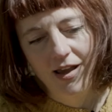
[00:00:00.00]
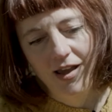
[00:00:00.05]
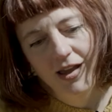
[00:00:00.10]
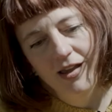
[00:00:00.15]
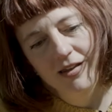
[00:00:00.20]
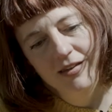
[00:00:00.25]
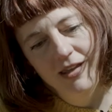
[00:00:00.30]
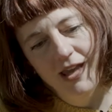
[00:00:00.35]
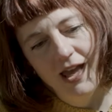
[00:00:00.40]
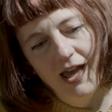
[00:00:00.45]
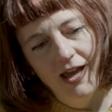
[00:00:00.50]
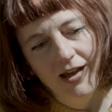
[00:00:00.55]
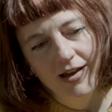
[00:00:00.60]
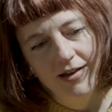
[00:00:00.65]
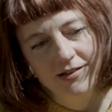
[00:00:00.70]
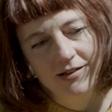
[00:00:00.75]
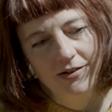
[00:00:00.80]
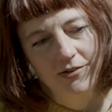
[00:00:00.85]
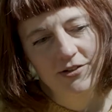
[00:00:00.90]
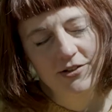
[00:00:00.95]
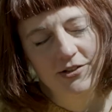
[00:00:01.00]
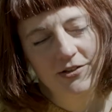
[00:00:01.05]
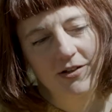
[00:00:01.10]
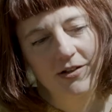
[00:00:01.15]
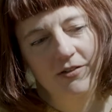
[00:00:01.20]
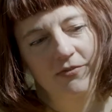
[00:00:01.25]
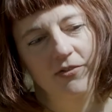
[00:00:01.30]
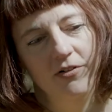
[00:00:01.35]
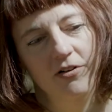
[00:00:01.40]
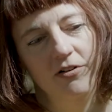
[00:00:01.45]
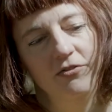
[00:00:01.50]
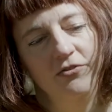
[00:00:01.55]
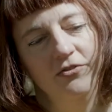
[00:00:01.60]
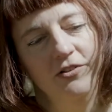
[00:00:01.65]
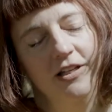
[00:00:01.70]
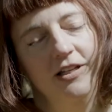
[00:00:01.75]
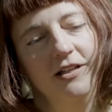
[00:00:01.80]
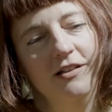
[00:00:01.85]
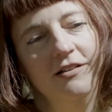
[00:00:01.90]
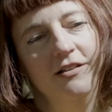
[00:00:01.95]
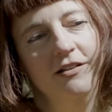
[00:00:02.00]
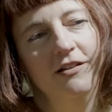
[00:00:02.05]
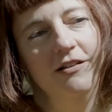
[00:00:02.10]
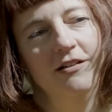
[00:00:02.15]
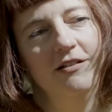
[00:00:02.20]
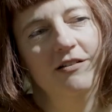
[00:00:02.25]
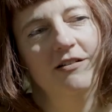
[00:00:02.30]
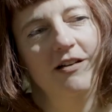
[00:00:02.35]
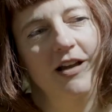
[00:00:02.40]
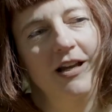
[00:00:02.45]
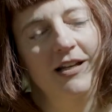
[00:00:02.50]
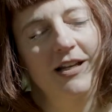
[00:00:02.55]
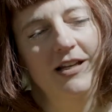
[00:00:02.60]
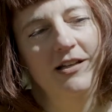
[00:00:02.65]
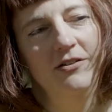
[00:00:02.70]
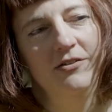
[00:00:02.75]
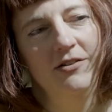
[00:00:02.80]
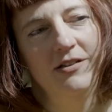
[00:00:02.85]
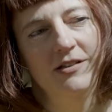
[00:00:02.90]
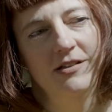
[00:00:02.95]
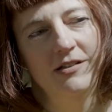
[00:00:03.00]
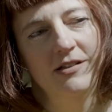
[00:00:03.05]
it also evolved into an interest